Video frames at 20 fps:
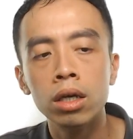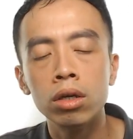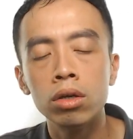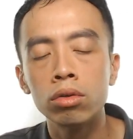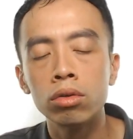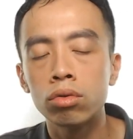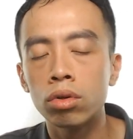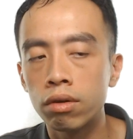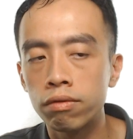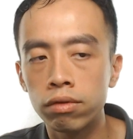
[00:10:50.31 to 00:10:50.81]

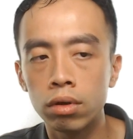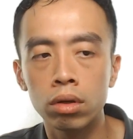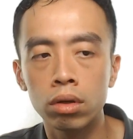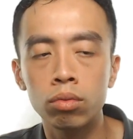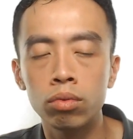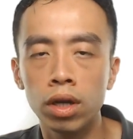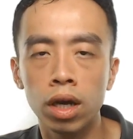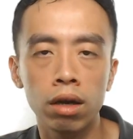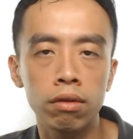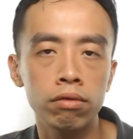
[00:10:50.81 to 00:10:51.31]
So therefore,
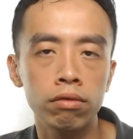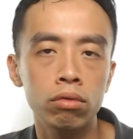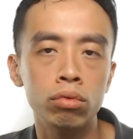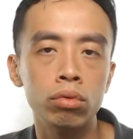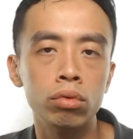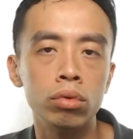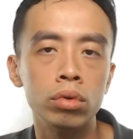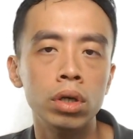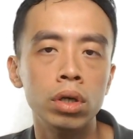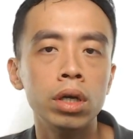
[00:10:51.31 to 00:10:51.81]
we have
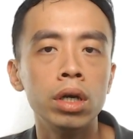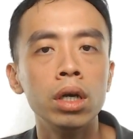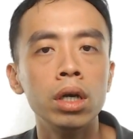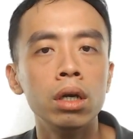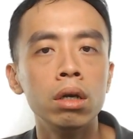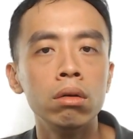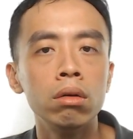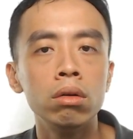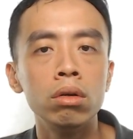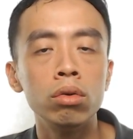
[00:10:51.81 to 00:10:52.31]
to
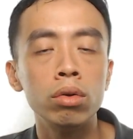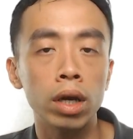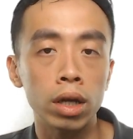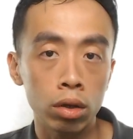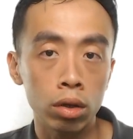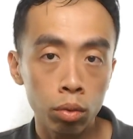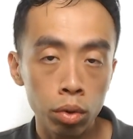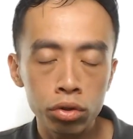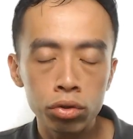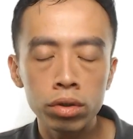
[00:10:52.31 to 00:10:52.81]
look at the
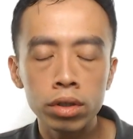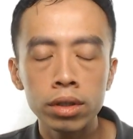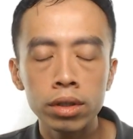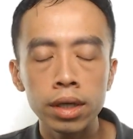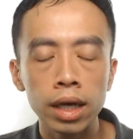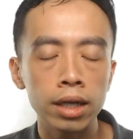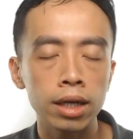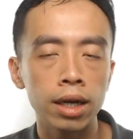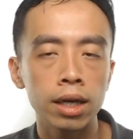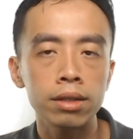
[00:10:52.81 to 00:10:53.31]
question,
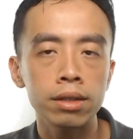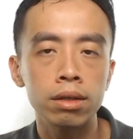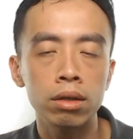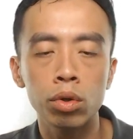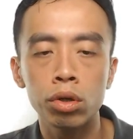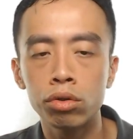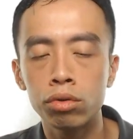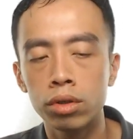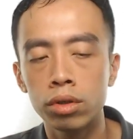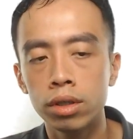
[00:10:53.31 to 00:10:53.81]
analyze the
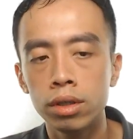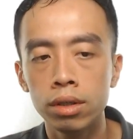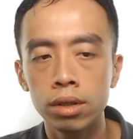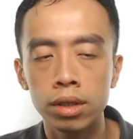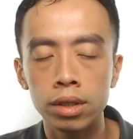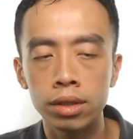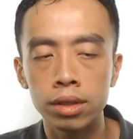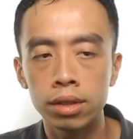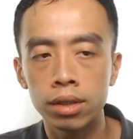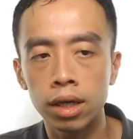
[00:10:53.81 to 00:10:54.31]
question,
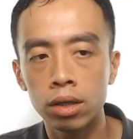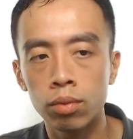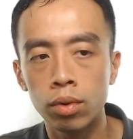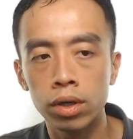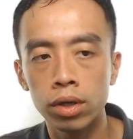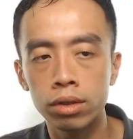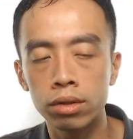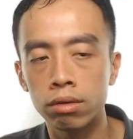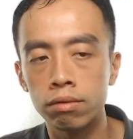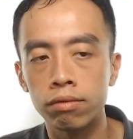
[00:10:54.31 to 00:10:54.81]
decide what
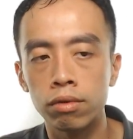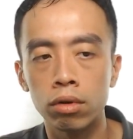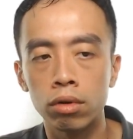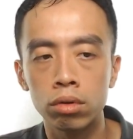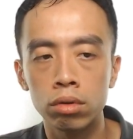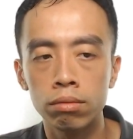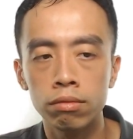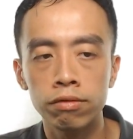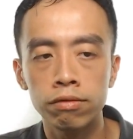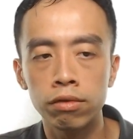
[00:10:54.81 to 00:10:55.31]
is the
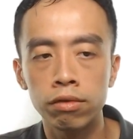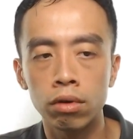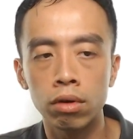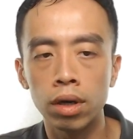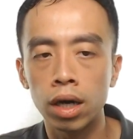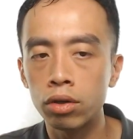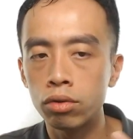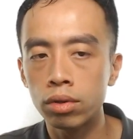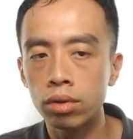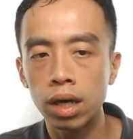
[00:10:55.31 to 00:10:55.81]
volume for
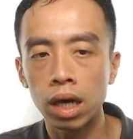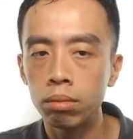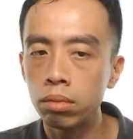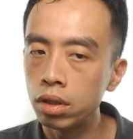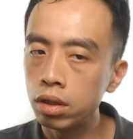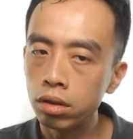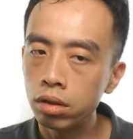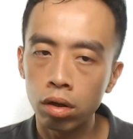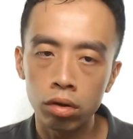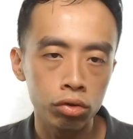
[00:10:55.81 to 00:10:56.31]

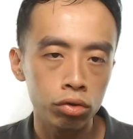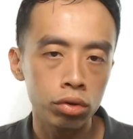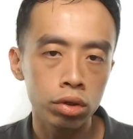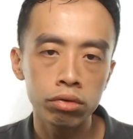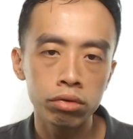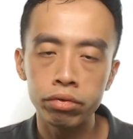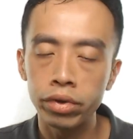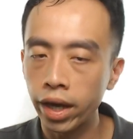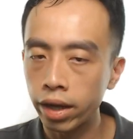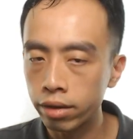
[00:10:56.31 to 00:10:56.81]
hydrocarbon, oxygen
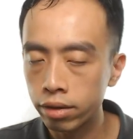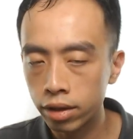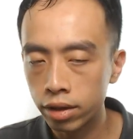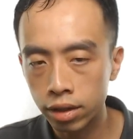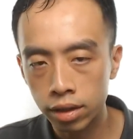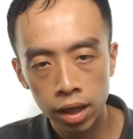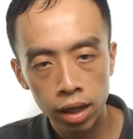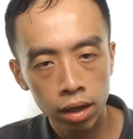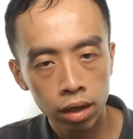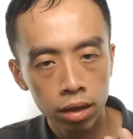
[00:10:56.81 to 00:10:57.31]

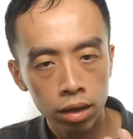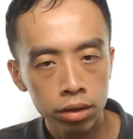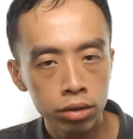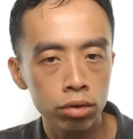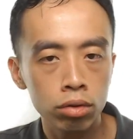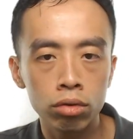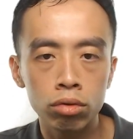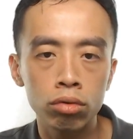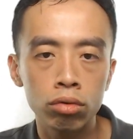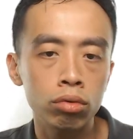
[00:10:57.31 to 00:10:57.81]
reacted,
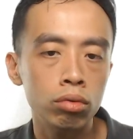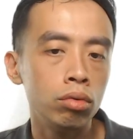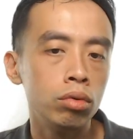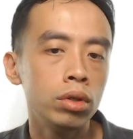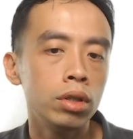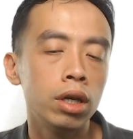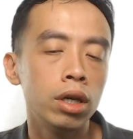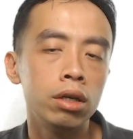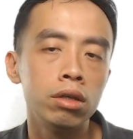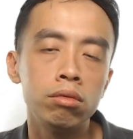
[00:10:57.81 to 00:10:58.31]
CO2
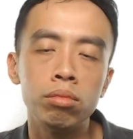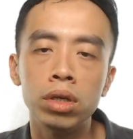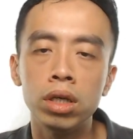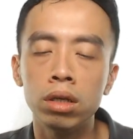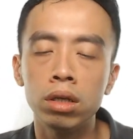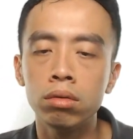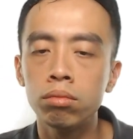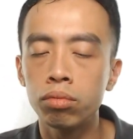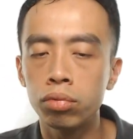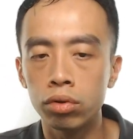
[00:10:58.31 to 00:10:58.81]
that is
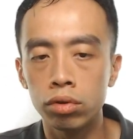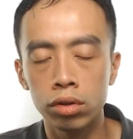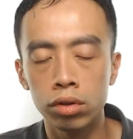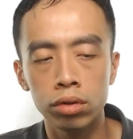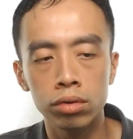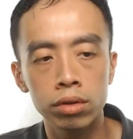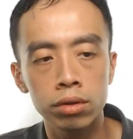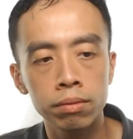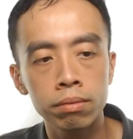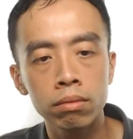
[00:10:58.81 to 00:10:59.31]
being
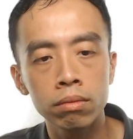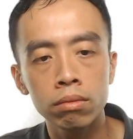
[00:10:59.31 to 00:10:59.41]
produced.